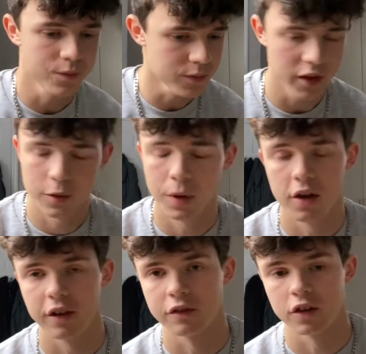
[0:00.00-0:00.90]
It's
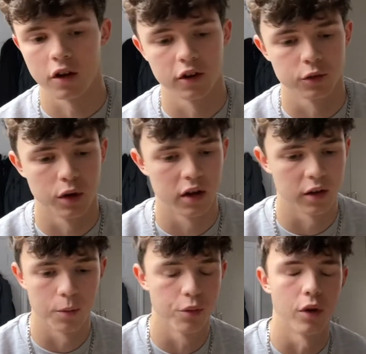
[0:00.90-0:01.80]
perfect for college work,
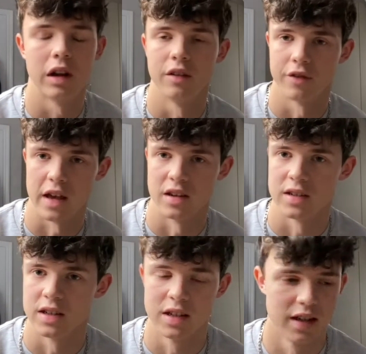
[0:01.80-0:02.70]
brilliant for editing.